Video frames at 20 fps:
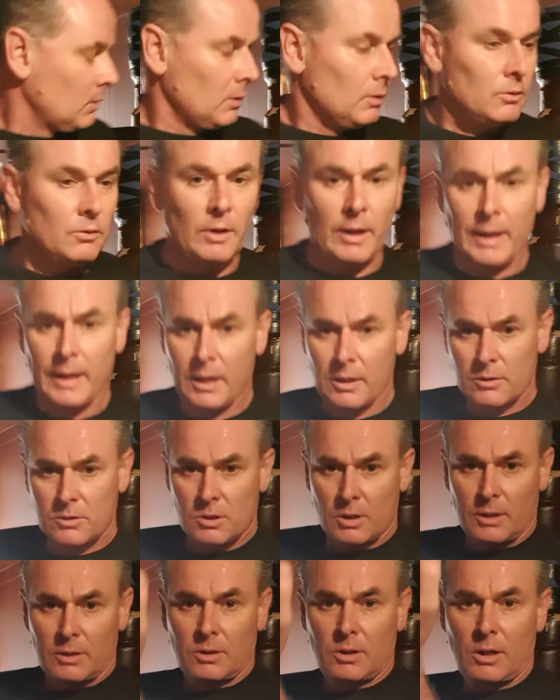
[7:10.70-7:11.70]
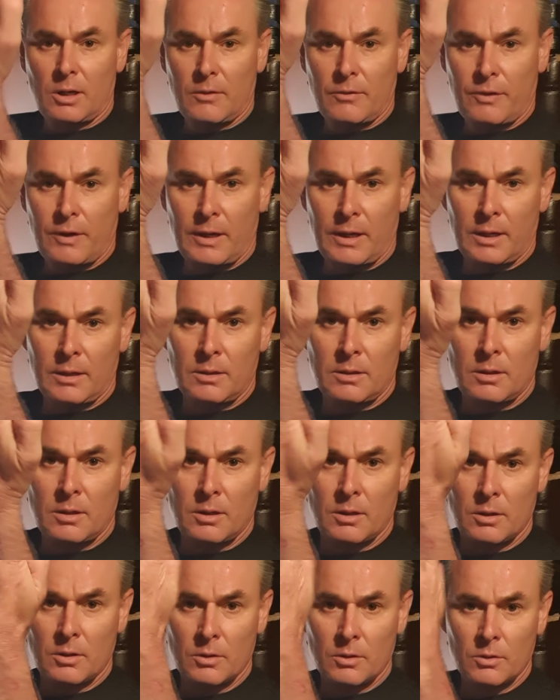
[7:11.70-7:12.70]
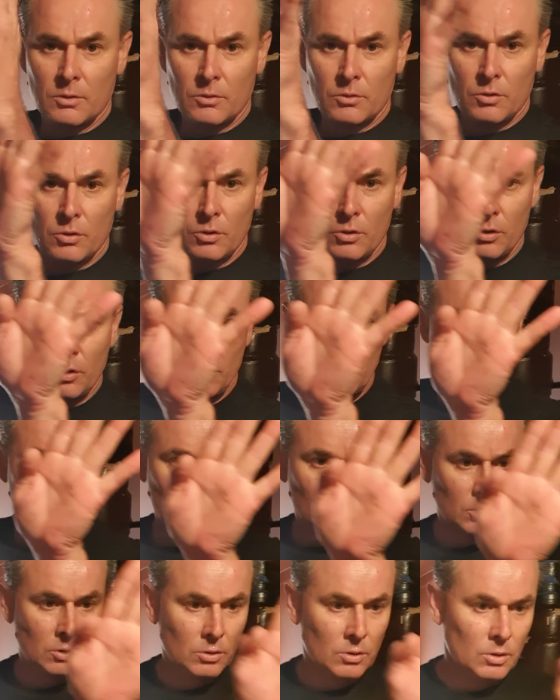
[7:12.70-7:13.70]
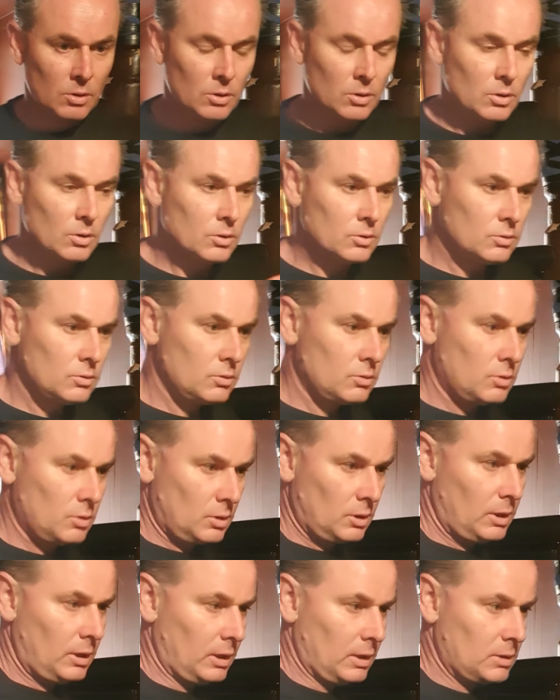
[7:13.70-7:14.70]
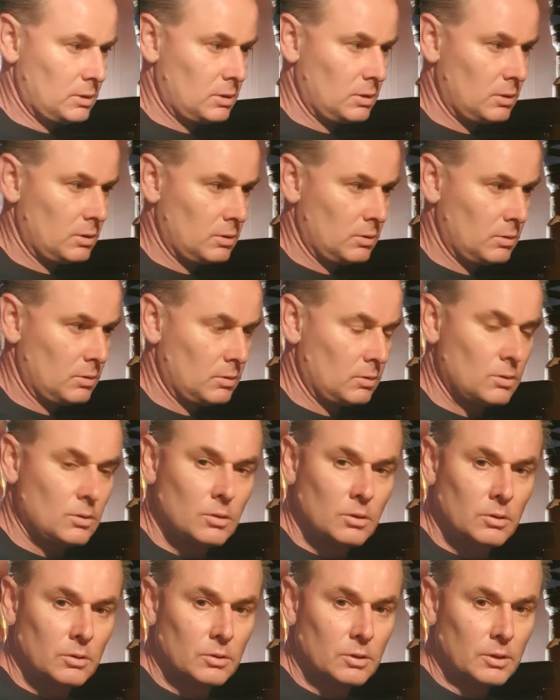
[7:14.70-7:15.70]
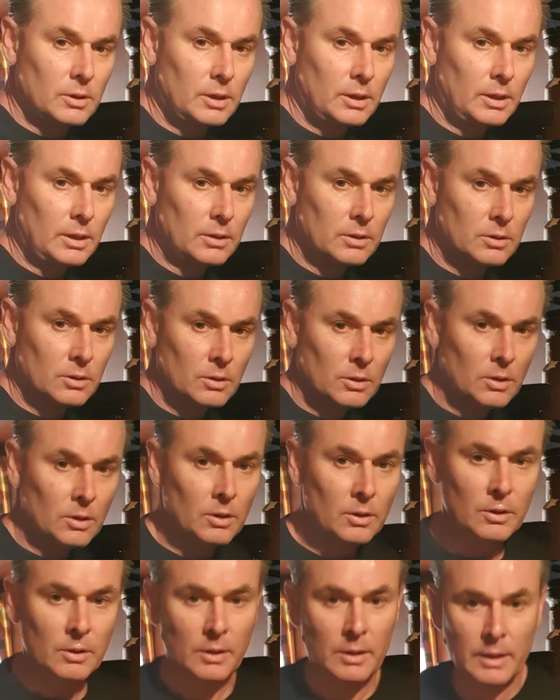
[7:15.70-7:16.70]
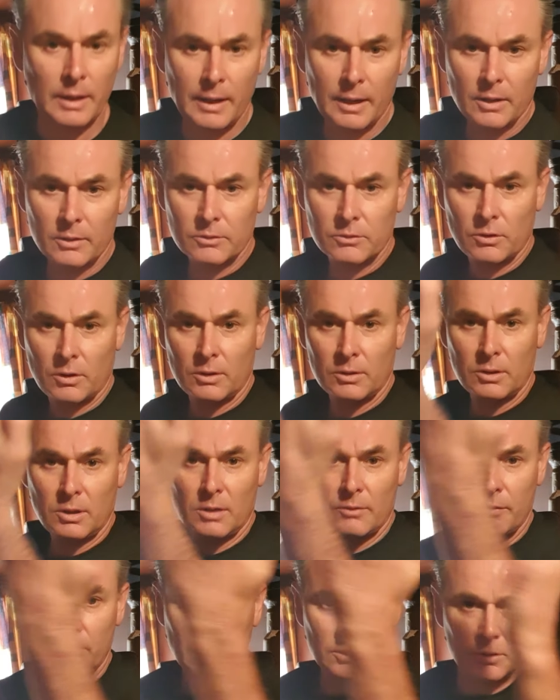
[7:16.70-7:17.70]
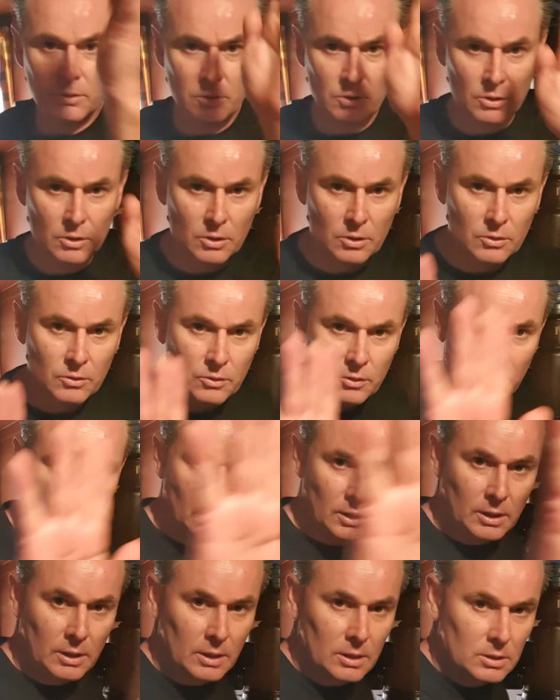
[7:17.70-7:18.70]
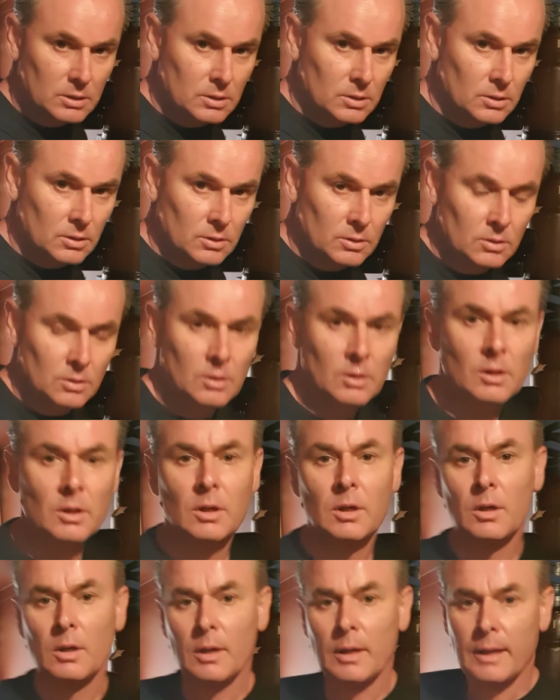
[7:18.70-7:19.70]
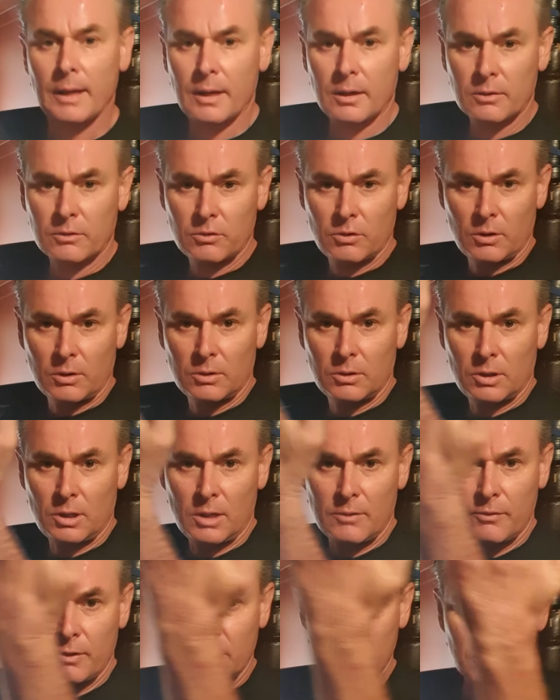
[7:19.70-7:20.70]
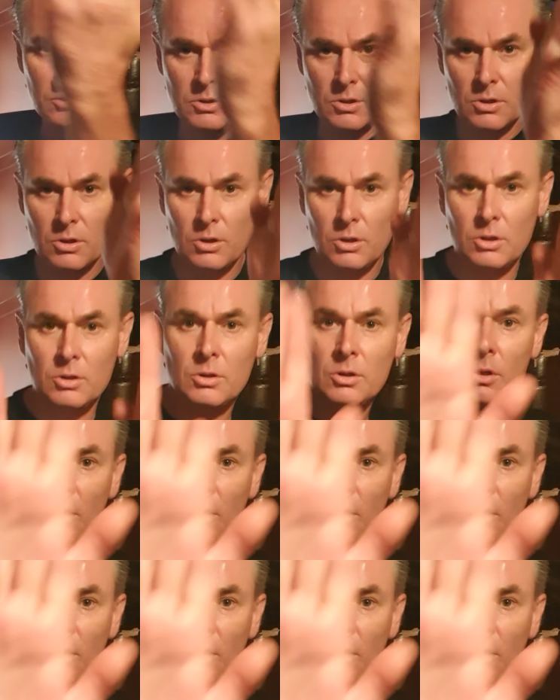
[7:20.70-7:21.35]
So outside knife hand, turn to the hit, to the hit. Yeah, outside knife hand, turn to the hit. Outside knife hand, turn